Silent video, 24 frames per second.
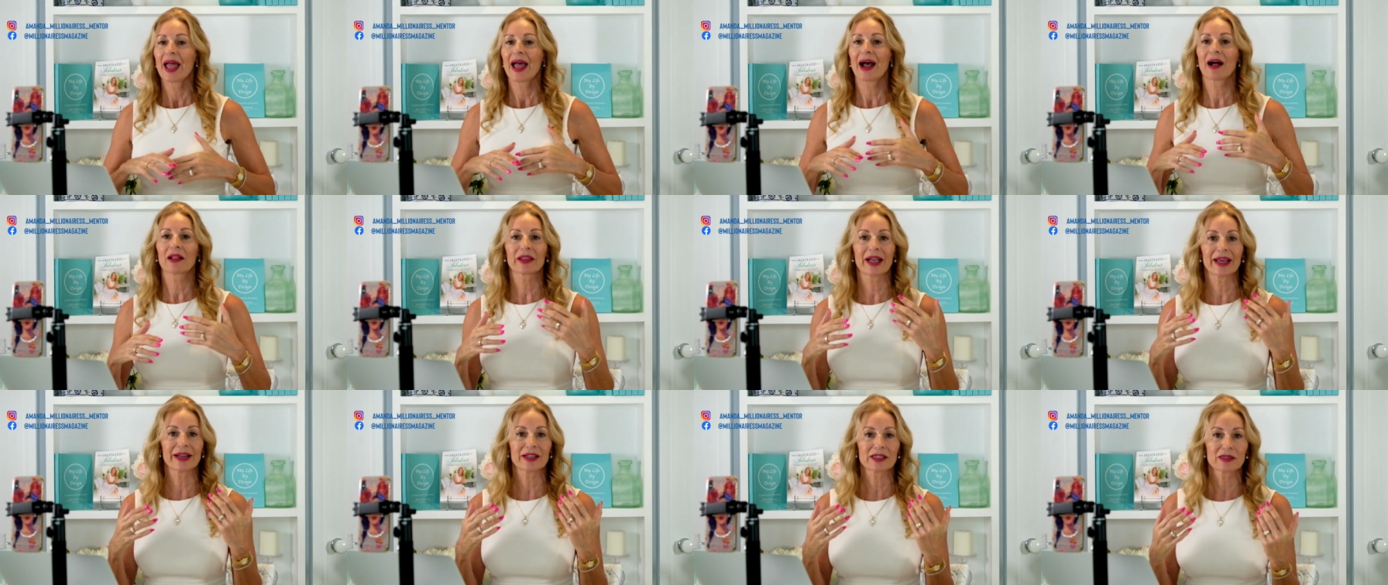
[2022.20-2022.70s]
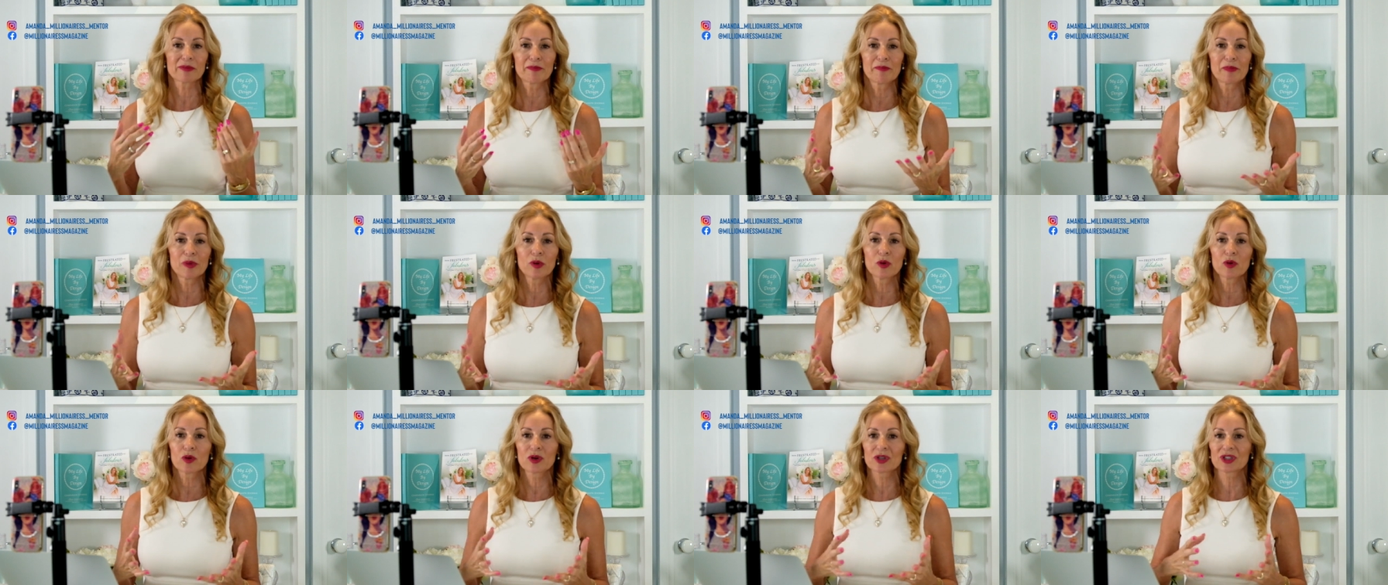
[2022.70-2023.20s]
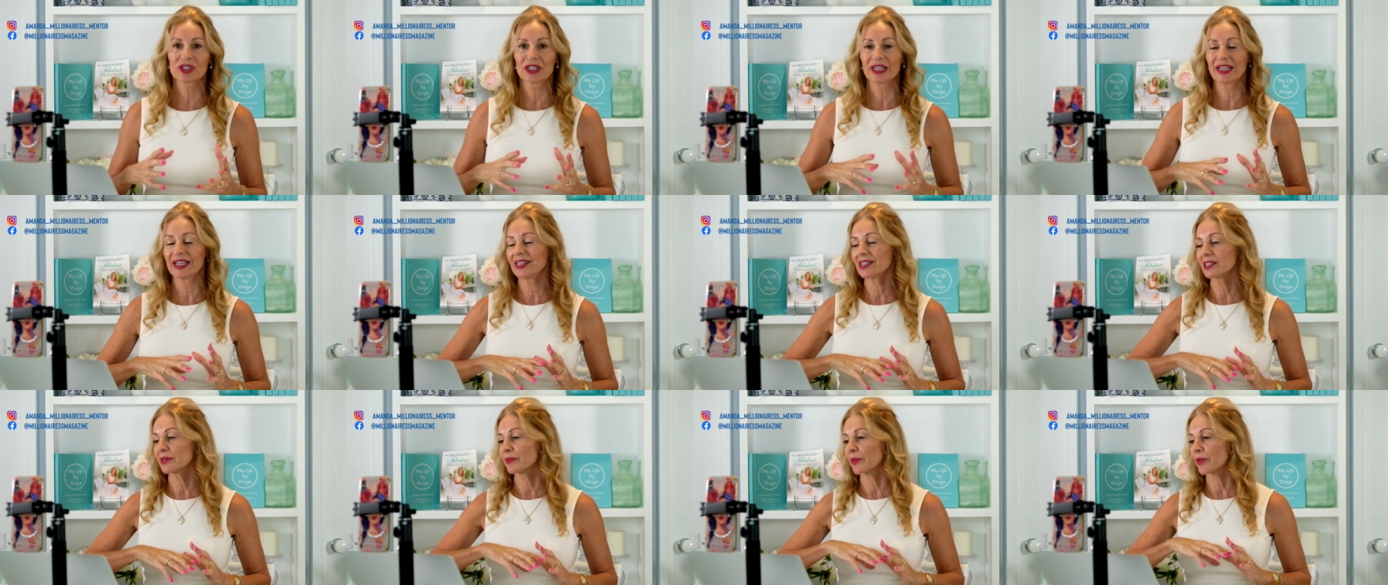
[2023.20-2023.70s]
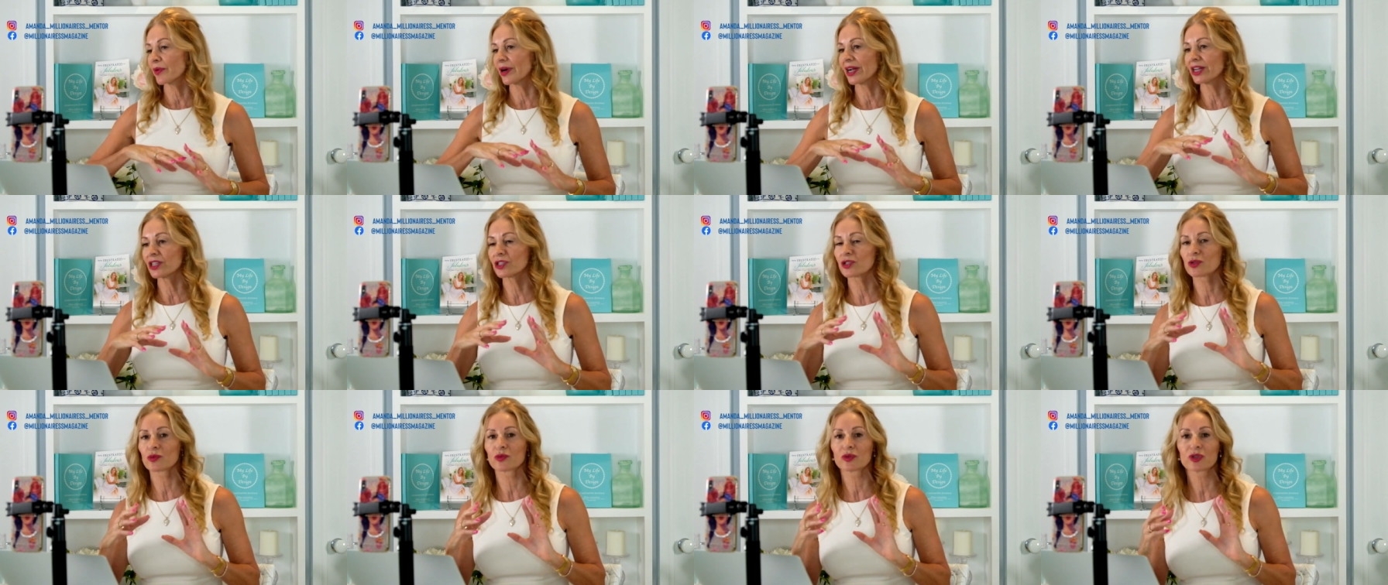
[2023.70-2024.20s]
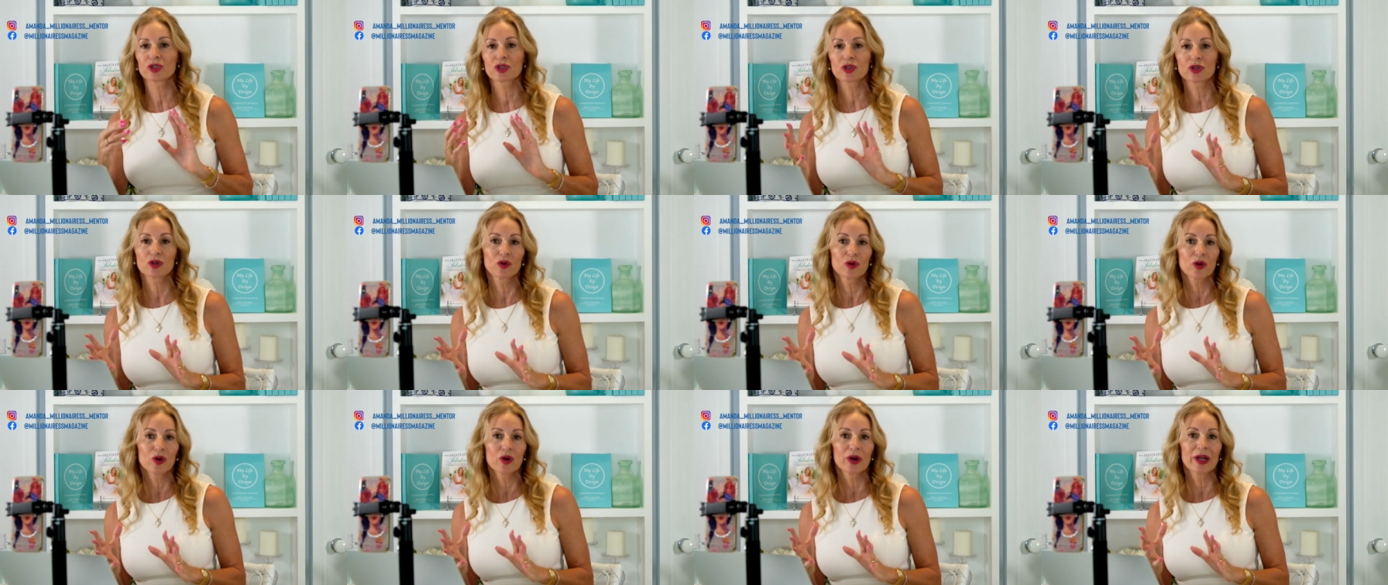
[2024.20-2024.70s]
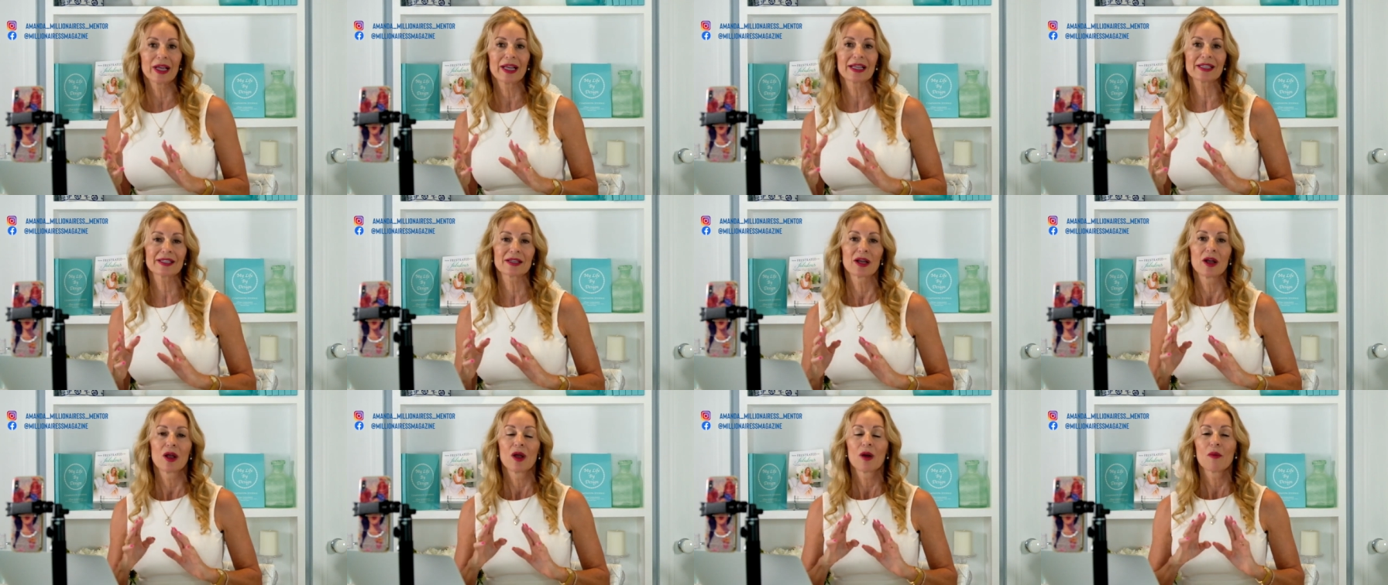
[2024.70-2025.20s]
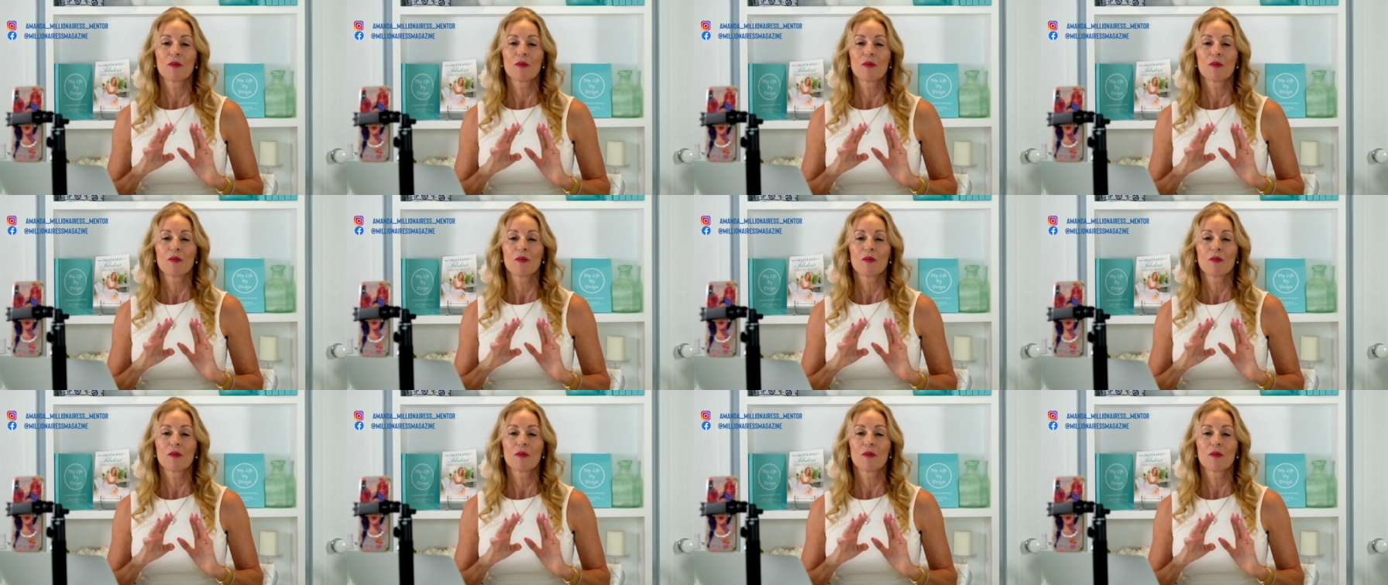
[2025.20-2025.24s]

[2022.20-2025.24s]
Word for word: our latest books, inspirational stories,